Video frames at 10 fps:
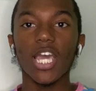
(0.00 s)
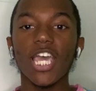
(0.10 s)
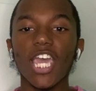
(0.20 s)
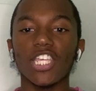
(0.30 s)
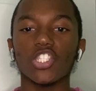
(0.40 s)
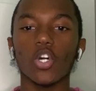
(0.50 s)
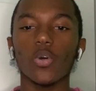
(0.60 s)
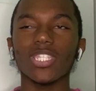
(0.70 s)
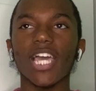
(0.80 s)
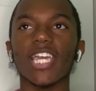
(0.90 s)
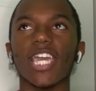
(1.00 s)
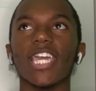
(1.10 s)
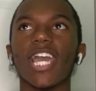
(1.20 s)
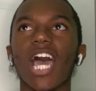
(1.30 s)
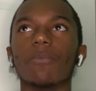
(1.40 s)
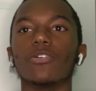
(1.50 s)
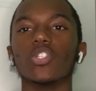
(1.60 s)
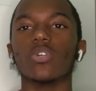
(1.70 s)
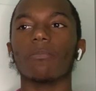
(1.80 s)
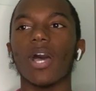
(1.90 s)
And so it's like, it kind of puts you
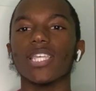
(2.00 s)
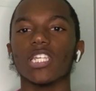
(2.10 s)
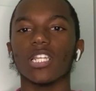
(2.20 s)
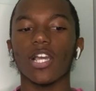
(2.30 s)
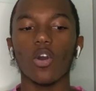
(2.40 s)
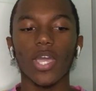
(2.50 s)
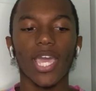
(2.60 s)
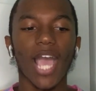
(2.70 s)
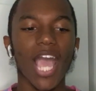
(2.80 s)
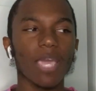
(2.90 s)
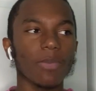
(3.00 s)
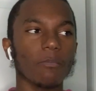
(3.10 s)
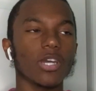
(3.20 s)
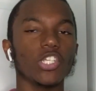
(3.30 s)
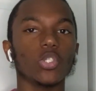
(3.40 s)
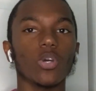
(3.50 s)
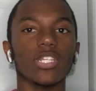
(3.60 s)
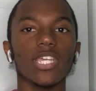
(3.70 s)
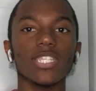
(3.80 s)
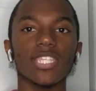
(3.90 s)
in a mindset of like, okay, I can make money doing
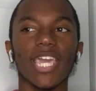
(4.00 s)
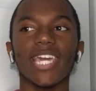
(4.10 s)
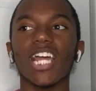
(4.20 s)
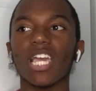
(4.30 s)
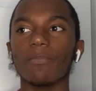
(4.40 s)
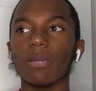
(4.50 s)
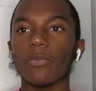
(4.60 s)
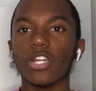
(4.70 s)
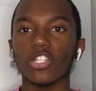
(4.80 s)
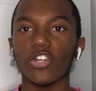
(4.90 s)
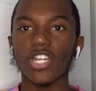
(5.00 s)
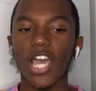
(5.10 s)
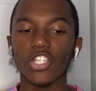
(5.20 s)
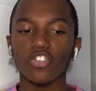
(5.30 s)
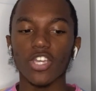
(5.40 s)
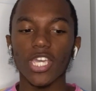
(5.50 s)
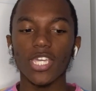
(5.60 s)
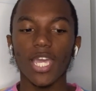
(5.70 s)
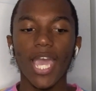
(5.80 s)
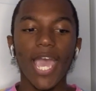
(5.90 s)
this and I can make money learning how to trade.
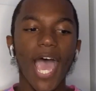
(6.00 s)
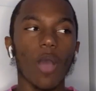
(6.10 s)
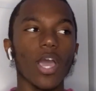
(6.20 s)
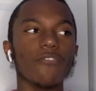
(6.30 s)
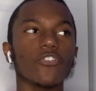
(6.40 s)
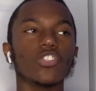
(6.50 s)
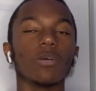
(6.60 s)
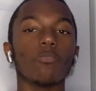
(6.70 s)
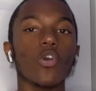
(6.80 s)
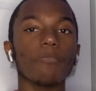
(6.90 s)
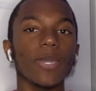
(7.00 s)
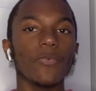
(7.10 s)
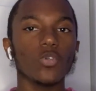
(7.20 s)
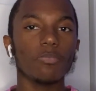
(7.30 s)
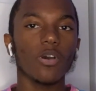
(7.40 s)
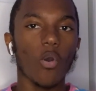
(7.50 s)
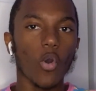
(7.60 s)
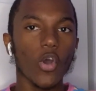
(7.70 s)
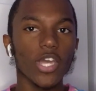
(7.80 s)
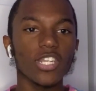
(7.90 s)
However, the more people you put
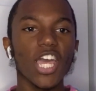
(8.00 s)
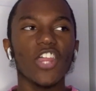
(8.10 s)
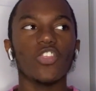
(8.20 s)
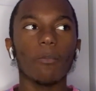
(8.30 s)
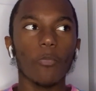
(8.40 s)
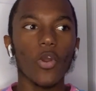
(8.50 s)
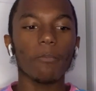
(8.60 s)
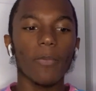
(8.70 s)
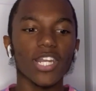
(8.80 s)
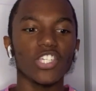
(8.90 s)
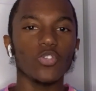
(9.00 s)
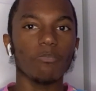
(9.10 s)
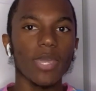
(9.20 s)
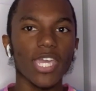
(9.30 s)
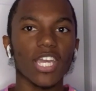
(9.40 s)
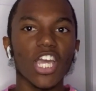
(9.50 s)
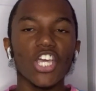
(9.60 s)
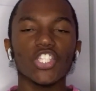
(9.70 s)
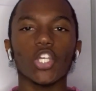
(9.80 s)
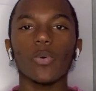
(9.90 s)
on, the more money you make.
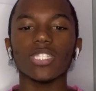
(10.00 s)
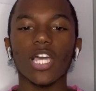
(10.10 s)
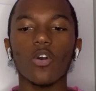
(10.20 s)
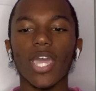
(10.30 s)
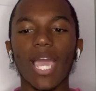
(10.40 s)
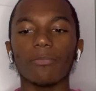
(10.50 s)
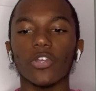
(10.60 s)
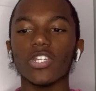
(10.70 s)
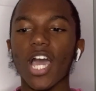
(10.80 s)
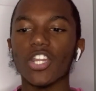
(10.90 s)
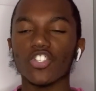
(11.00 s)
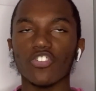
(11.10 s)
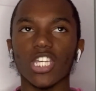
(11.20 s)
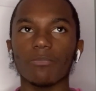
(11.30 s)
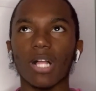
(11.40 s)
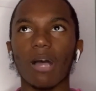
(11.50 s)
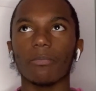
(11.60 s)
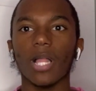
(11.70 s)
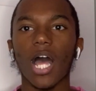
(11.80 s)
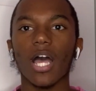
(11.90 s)
So it's like, okay, I'm learning how to trade, blah,
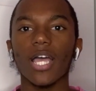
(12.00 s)
blah.